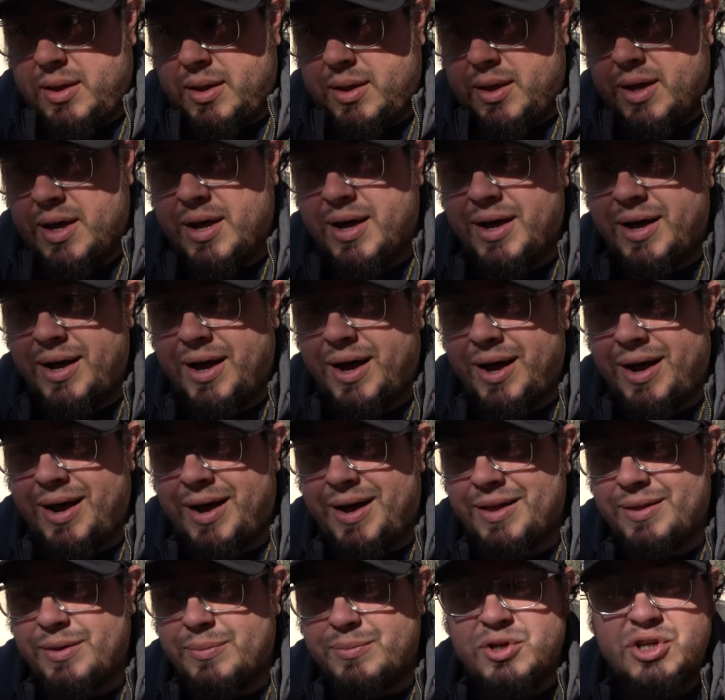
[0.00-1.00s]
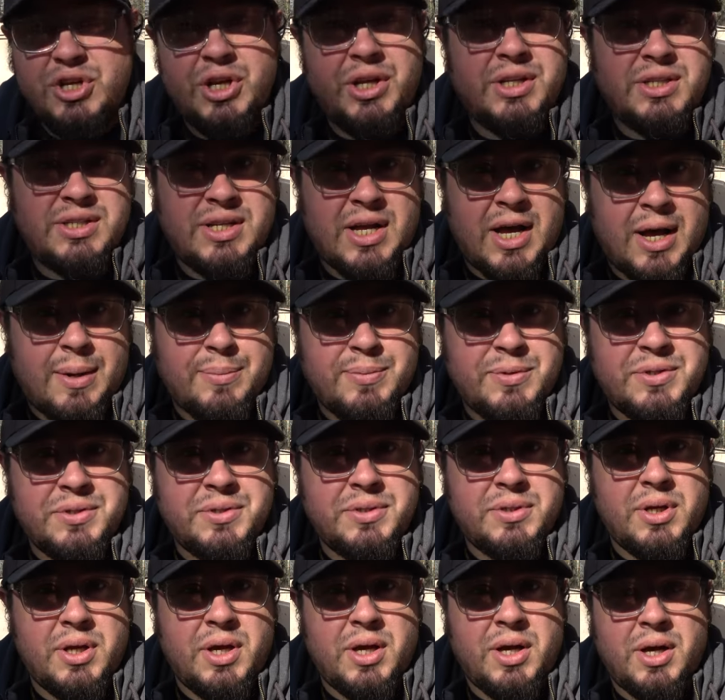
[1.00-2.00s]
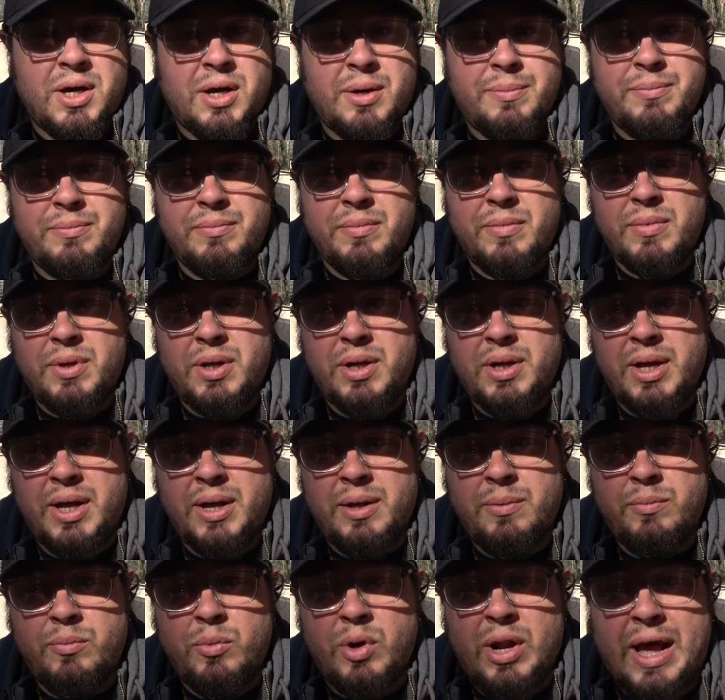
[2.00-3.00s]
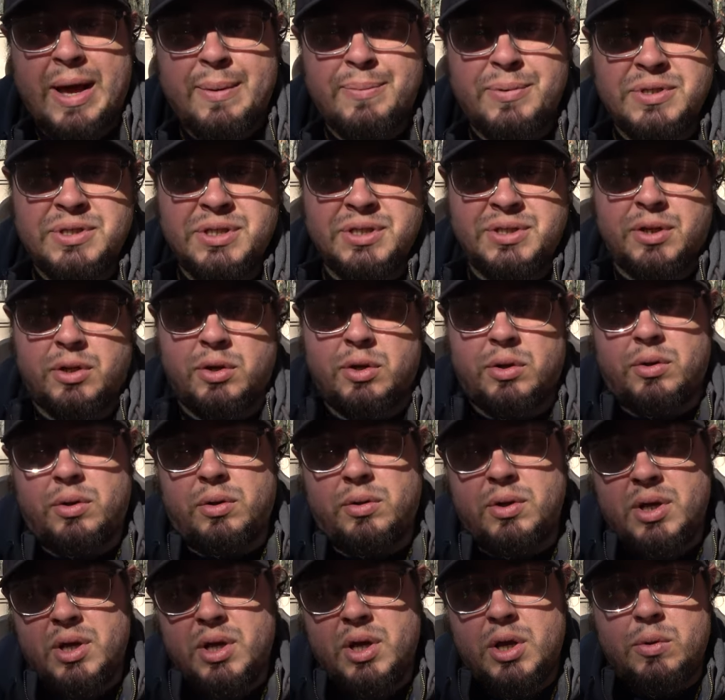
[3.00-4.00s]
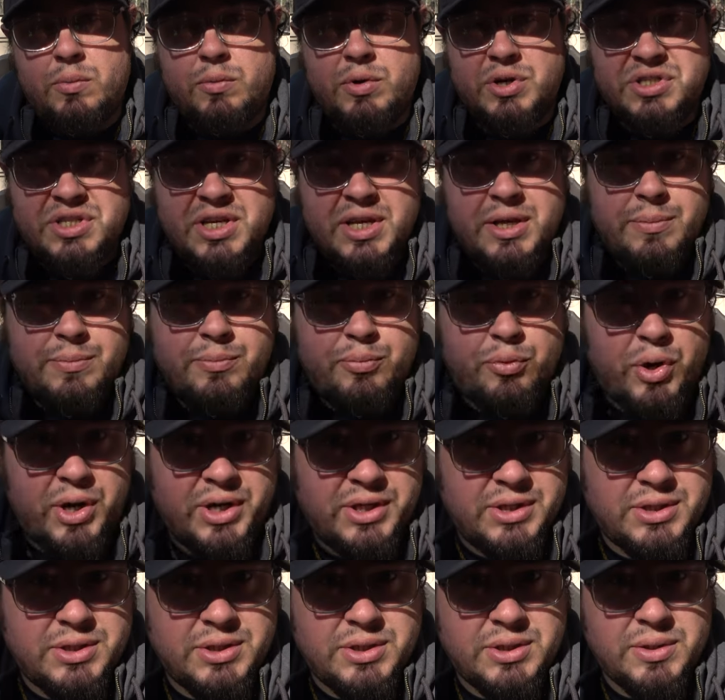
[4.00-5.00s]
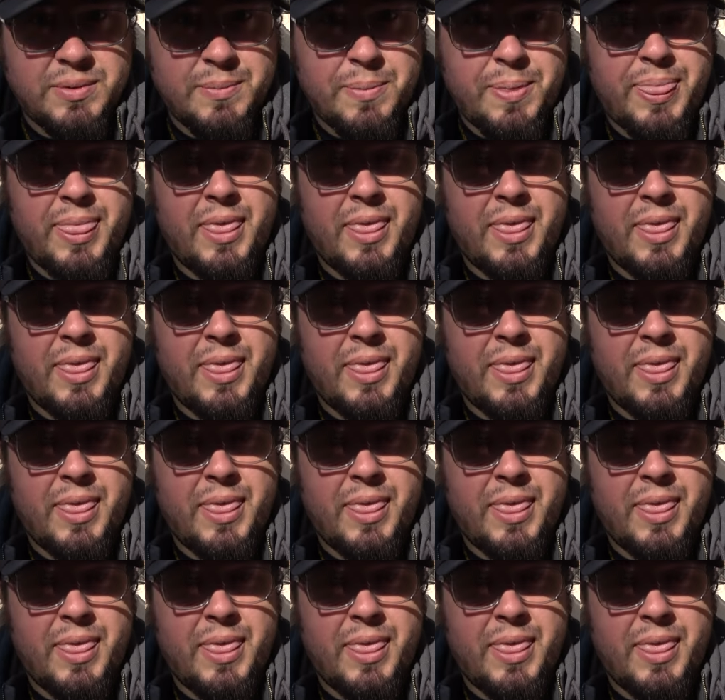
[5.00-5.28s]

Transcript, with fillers: the machine stops, and what happens is a little receipt prints.